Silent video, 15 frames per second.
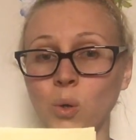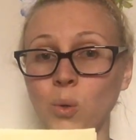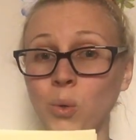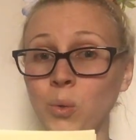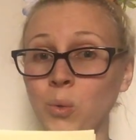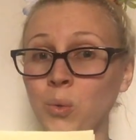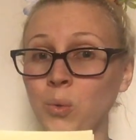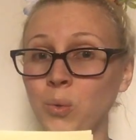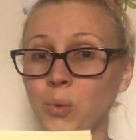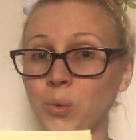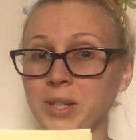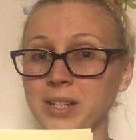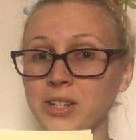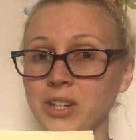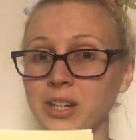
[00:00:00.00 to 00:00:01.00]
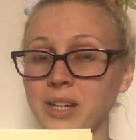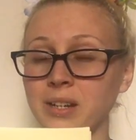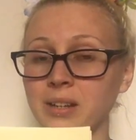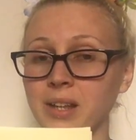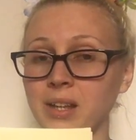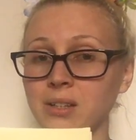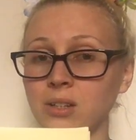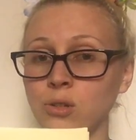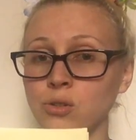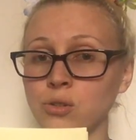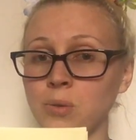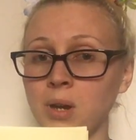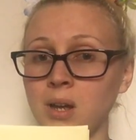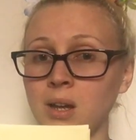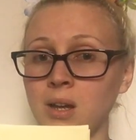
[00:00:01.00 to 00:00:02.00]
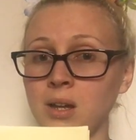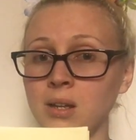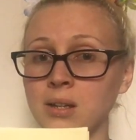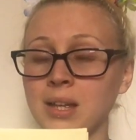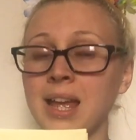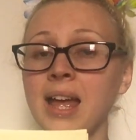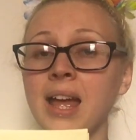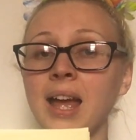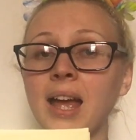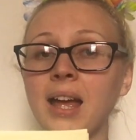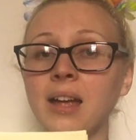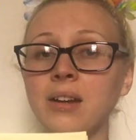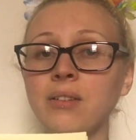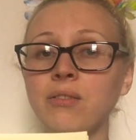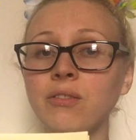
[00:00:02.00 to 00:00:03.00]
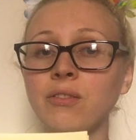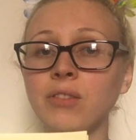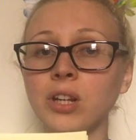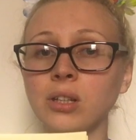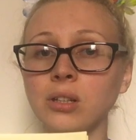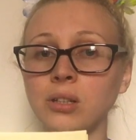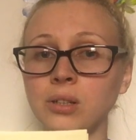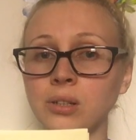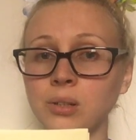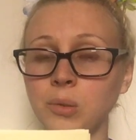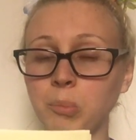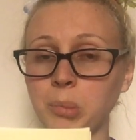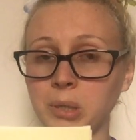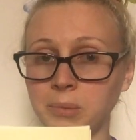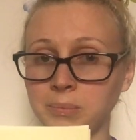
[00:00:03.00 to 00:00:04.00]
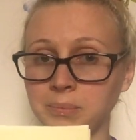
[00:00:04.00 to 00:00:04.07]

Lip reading: Oh, did you hear that little schwa? Envelope.